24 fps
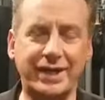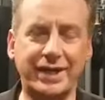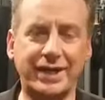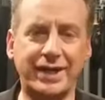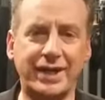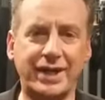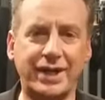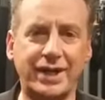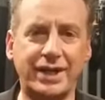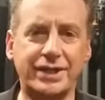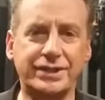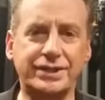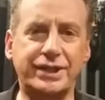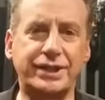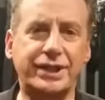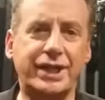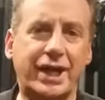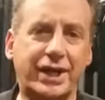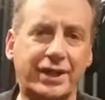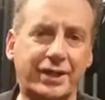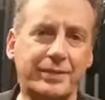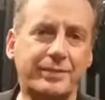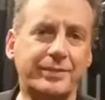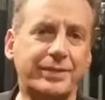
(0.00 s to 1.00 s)
to not only
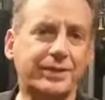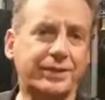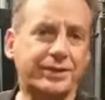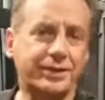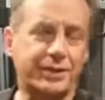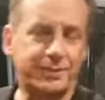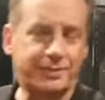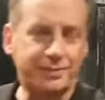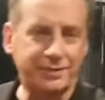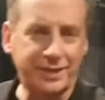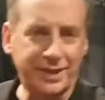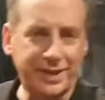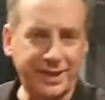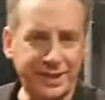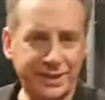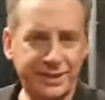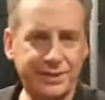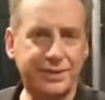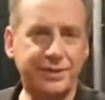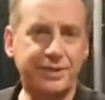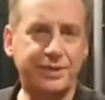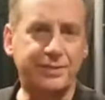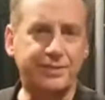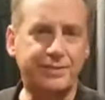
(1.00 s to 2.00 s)
build your products and your
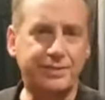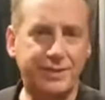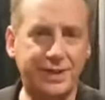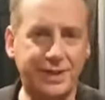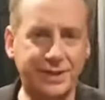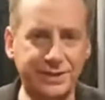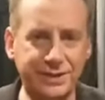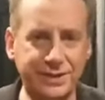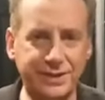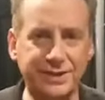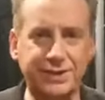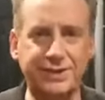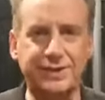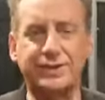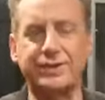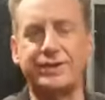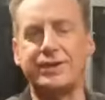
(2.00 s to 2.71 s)
processes,